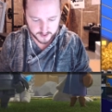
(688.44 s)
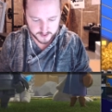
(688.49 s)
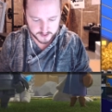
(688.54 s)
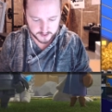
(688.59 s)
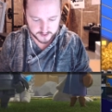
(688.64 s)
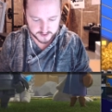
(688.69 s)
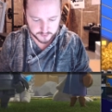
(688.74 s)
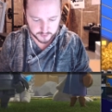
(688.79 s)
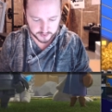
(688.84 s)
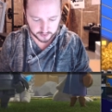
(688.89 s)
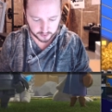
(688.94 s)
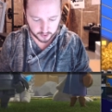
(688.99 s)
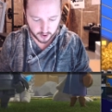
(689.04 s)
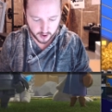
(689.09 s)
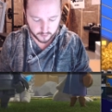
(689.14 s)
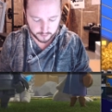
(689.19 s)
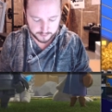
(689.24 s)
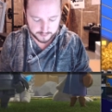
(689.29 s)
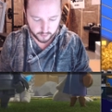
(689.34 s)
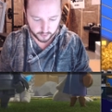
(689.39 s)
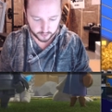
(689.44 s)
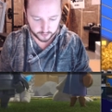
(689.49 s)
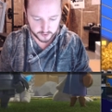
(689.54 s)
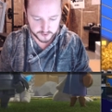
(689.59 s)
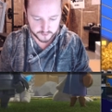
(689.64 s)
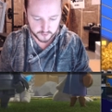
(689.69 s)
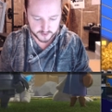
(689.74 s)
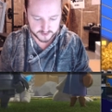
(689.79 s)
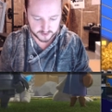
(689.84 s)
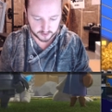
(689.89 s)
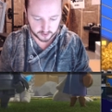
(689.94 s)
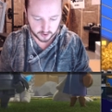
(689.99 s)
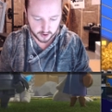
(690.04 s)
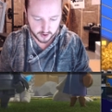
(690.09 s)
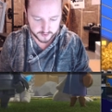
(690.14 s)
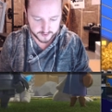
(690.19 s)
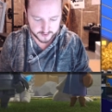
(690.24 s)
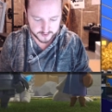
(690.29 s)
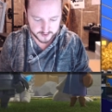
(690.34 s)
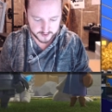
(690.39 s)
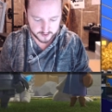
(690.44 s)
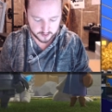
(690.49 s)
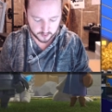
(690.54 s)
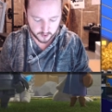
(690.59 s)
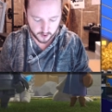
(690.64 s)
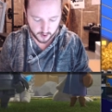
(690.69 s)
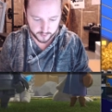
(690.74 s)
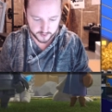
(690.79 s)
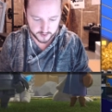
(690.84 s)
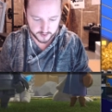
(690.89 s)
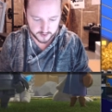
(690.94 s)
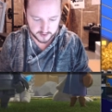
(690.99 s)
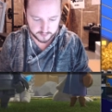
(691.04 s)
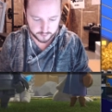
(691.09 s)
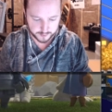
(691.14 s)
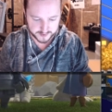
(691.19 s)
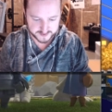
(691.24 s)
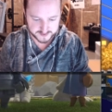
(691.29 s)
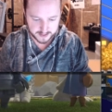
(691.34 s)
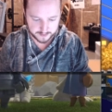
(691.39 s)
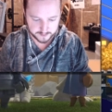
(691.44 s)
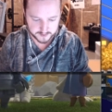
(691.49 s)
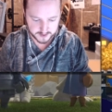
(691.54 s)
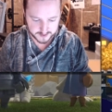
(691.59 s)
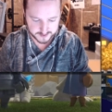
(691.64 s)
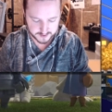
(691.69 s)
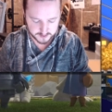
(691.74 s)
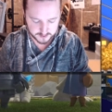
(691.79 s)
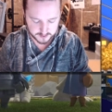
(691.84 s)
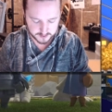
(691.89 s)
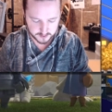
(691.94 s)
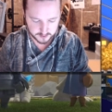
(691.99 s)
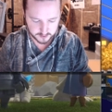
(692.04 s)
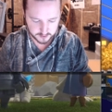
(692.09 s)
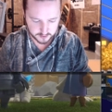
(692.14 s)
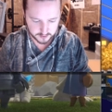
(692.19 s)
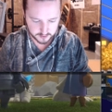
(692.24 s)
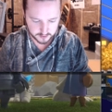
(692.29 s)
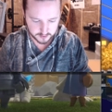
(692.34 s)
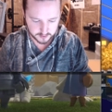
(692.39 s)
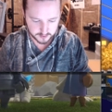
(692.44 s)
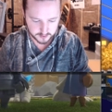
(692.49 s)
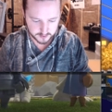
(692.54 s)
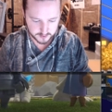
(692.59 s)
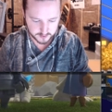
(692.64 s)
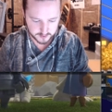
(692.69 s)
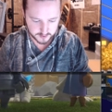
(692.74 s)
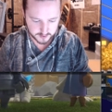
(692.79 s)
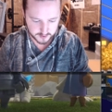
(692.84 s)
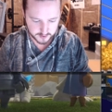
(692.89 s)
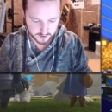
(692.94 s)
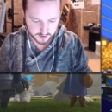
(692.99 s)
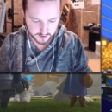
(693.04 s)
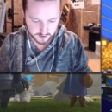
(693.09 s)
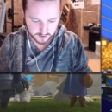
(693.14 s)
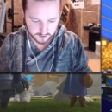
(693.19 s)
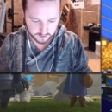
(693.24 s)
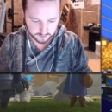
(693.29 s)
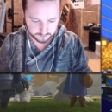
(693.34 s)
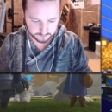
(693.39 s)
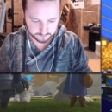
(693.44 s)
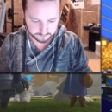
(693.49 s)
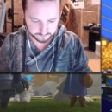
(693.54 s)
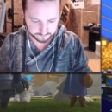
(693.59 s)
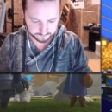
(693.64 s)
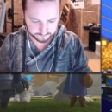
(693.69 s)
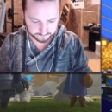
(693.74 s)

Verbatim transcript: See, this is where the log would be more useful, because a log does kill Goblin Gang, whereas Zap doesn't. Um...